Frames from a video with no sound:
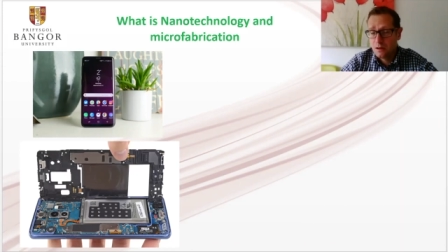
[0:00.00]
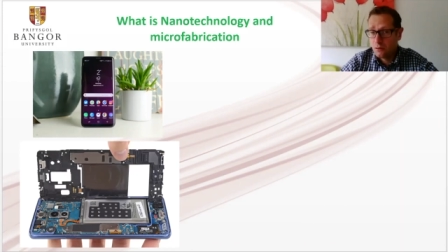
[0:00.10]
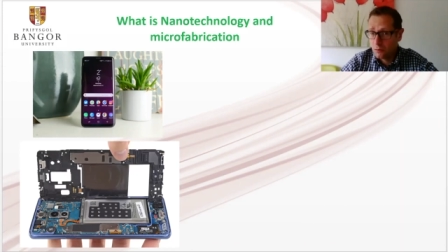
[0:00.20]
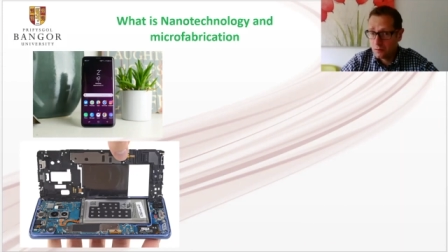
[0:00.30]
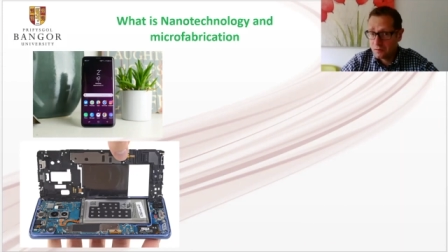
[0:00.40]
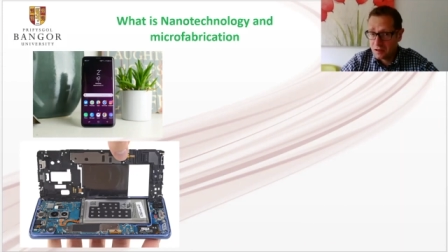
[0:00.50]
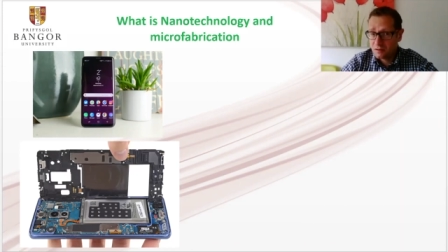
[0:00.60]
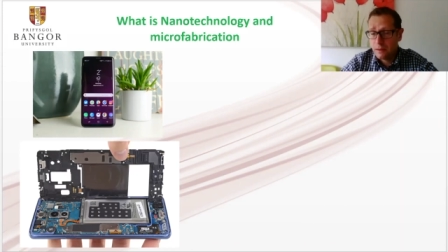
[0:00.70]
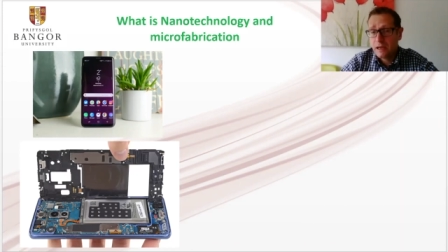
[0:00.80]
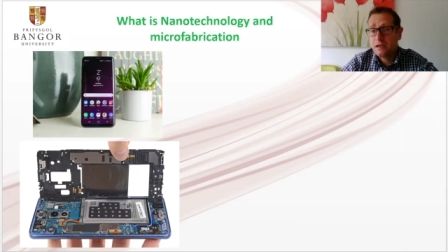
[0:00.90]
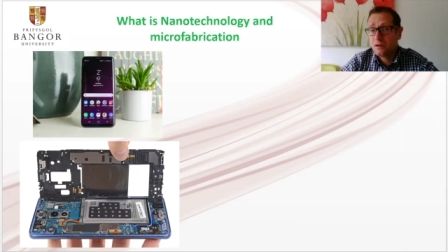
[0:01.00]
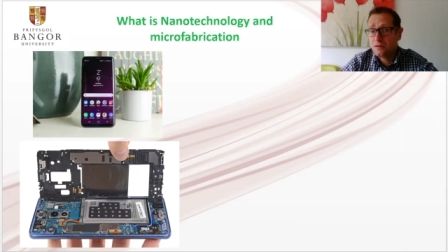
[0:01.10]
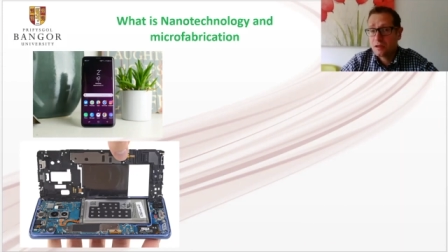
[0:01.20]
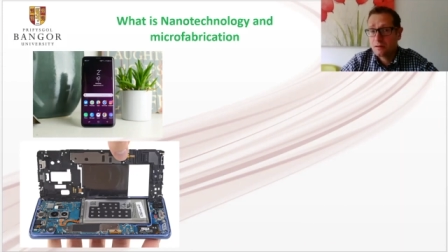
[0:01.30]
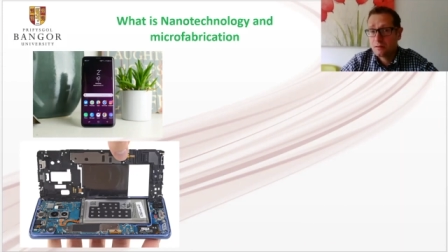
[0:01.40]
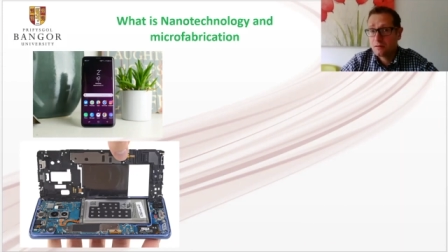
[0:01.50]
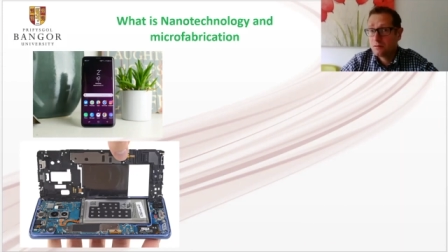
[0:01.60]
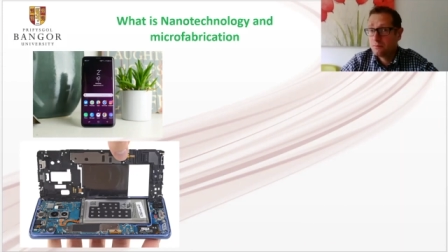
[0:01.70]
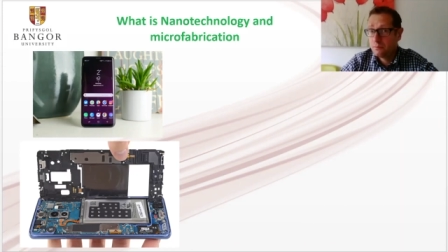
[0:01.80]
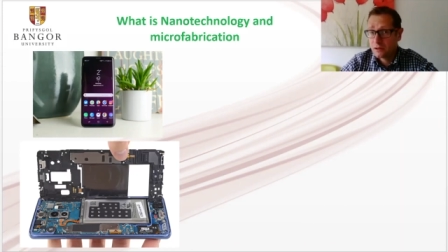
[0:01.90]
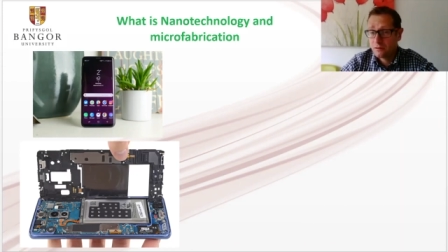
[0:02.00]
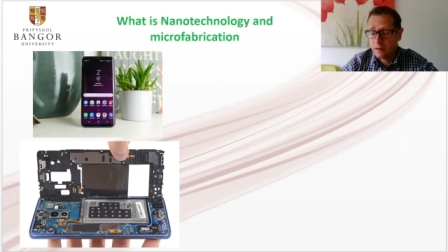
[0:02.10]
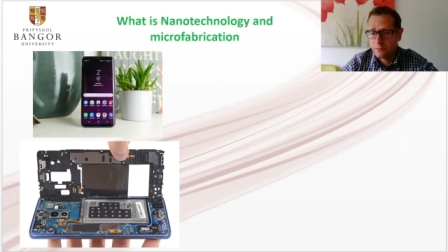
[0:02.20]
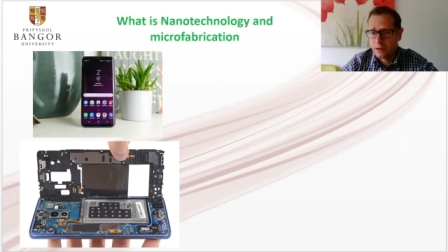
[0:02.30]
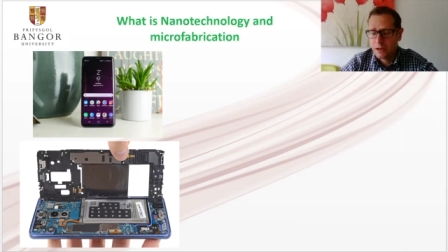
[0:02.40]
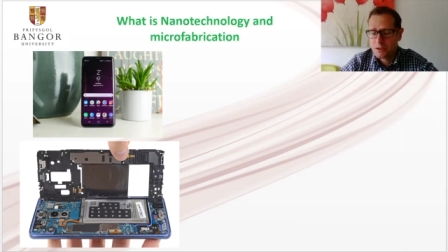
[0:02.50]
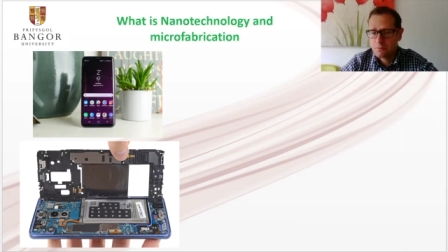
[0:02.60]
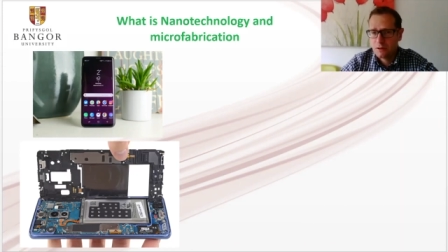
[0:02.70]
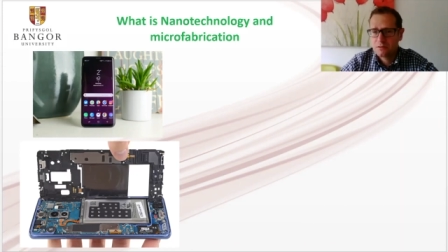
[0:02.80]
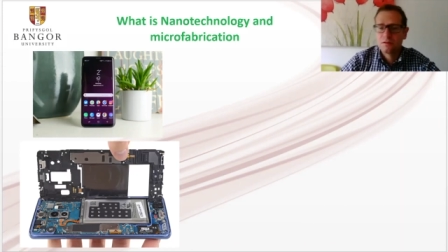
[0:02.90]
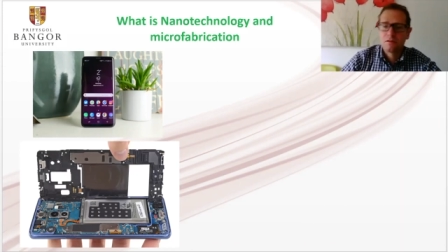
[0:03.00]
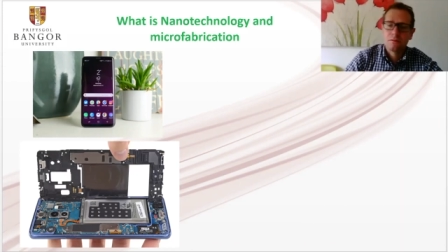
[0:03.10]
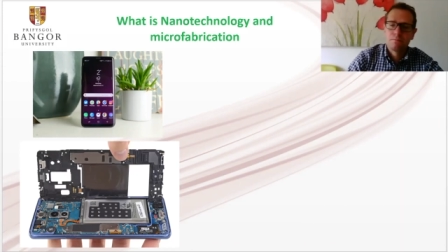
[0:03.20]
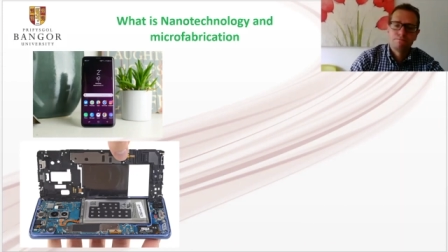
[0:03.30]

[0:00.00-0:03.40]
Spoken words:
All of these are made using microfabrication processes.